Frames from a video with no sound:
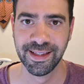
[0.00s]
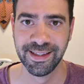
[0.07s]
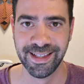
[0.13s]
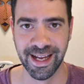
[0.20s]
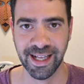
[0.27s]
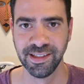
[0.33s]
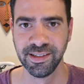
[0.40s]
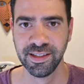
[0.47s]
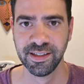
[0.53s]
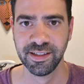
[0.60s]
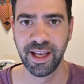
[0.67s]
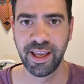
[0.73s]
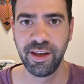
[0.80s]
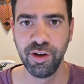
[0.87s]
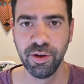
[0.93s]
Then
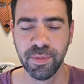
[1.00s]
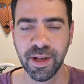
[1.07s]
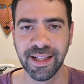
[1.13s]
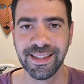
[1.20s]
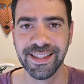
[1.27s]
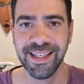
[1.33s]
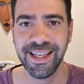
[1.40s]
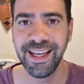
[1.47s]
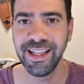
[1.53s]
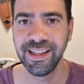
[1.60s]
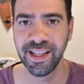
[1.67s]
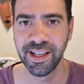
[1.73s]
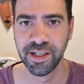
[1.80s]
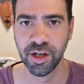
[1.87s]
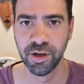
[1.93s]
the kubelet
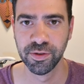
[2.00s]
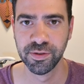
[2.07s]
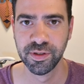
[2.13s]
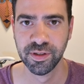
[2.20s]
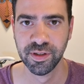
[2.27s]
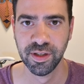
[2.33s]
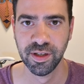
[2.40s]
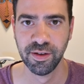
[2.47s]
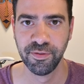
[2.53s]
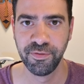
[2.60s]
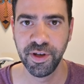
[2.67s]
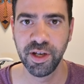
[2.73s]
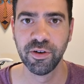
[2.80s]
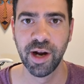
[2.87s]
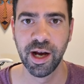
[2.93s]
in the node
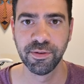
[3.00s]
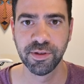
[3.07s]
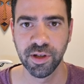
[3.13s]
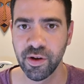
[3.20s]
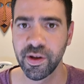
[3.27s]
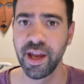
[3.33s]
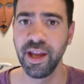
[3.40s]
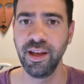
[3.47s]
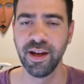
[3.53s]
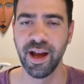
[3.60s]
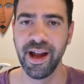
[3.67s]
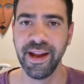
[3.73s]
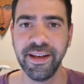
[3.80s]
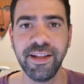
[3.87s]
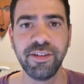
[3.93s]
figure out, okay,
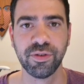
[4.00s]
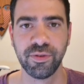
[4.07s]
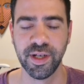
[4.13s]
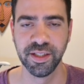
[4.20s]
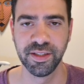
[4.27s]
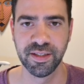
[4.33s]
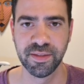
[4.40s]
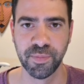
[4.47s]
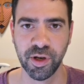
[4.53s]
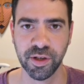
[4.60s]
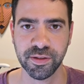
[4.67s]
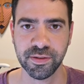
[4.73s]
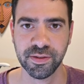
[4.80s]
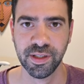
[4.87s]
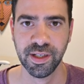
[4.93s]
I need to run this
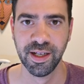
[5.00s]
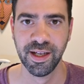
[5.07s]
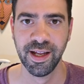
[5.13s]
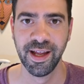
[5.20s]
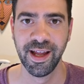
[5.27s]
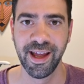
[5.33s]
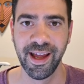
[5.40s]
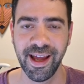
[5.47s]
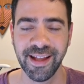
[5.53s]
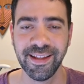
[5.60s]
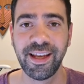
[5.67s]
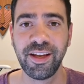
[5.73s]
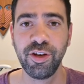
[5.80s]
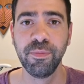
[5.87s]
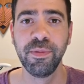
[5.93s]
pod. And
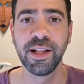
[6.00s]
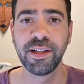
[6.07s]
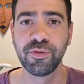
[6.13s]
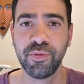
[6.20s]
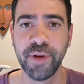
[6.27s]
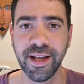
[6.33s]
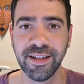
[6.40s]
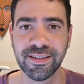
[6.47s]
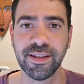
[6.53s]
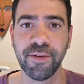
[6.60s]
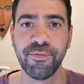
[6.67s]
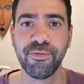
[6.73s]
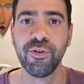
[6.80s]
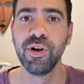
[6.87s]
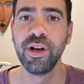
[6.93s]
the kubelet creates
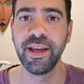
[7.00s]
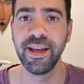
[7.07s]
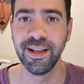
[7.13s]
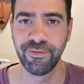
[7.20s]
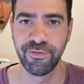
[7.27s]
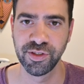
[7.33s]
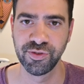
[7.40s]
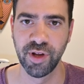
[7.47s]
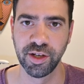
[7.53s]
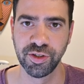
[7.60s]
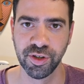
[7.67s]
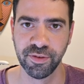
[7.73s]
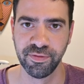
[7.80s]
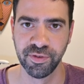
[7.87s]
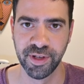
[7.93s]
the full
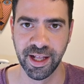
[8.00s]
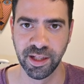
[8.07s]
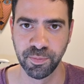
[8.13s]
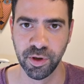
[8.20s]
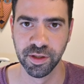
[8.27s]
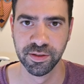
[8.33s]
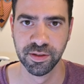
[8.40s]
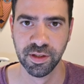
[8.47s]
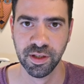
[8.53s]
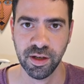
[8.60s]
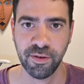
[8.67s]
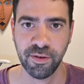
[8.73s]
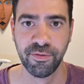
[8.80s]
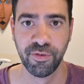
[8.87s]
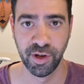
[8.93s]
infrastructure for that pod.
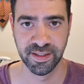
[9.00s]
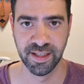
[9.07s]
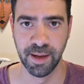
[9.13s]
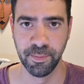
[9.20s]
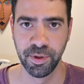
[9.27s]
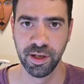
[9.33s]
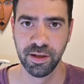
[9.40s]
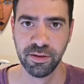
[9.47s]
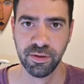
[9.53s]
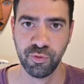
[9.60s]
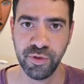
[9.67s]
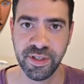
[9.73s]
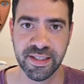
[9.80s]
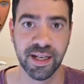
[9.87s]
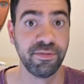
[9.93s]
For example,
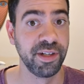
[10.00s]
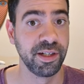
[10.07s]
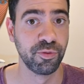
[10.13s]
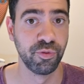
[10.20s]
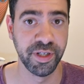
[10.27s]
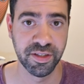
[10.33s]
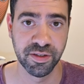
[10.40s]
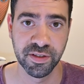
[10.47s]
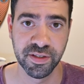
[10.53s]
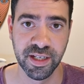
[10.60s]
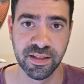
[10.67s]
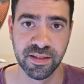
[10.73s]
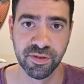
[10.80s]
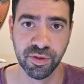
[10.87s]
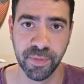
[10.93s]
reserving
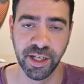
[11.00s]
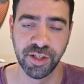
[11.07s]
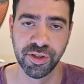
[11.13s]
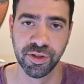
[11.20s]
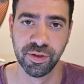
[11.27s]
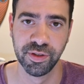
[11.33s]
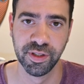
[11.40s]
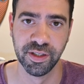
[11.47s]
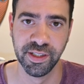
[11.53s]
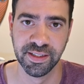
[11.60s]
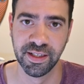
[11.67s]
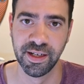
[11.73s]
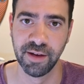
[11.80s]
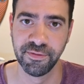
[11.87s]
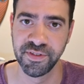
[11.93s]
resources to make sure there
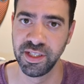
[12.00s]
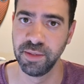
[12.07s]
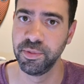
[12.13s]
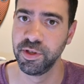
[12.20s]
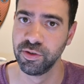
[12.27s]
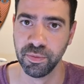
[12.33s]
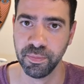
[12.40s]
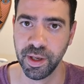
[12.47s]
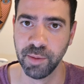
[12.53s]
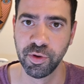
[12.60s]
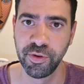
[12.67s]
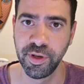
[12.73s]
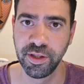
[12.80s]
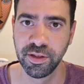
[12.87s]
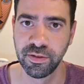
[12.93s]
is enough CPU or
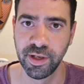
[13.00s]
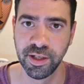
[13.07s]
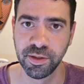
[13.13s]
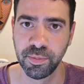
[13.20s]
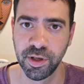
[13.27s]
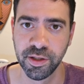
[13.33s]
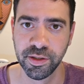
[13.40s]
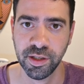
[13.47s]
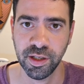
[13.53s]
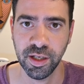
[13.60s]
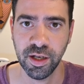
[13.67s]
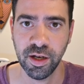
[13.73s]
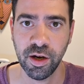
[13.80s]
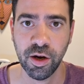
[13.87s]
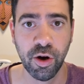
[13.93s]
memory to run the pod,
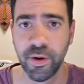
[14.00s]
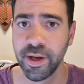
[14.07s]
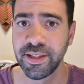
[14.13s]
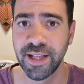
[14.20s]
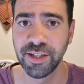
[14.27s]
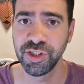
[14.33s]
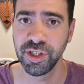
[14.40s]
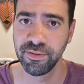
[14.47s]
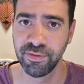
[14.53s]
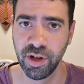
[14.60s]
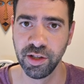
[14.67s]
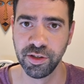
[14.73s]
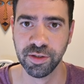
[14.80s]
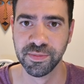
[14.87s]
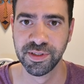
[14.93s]
or attaching
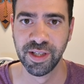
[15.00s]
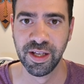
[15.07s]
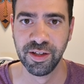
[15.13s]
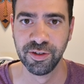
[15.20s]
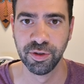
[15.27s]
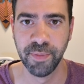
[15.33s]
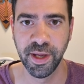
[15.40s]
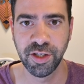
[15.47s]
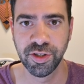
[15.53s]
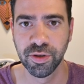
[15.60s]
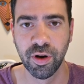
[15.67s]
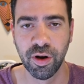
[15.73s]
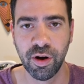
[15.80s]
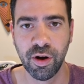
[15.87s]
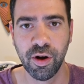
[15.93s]
volumes to make
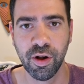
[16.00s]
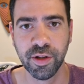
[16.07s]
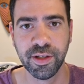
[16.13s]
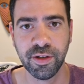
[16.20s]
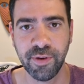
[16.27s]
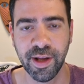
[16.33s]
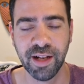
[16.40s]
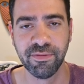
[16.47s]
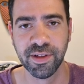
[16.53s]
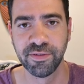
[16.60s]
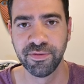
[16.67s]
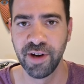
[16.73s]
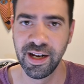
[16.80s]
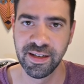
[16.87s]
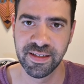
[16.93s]
sure all the
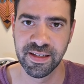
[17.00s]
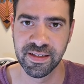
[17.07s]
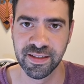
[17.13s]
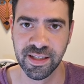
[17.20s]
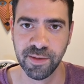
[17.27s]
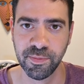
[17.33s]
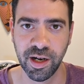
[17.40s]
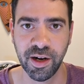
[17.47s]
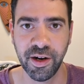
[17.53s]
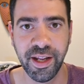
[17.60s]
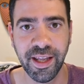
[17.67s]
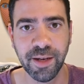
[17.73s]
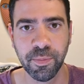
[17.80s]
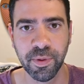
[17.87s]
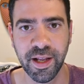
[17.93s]
relevant file systems are
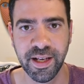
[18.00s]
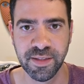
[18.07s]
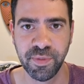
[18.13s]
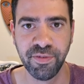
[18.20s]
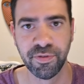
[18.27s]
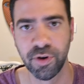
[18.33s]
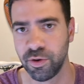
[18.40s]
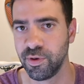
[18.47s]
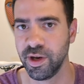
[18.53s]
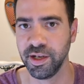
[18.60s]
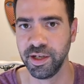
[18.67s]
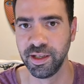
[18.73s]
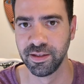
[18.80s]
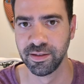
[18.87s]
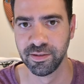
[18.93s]
in place before
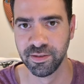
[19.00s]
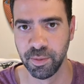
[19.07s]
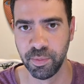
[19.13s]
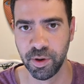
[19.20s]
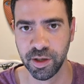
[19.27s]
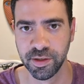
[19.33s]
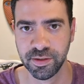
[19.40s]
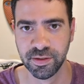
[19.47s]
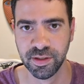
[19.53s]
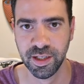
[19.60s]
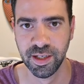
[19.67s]
running the pod.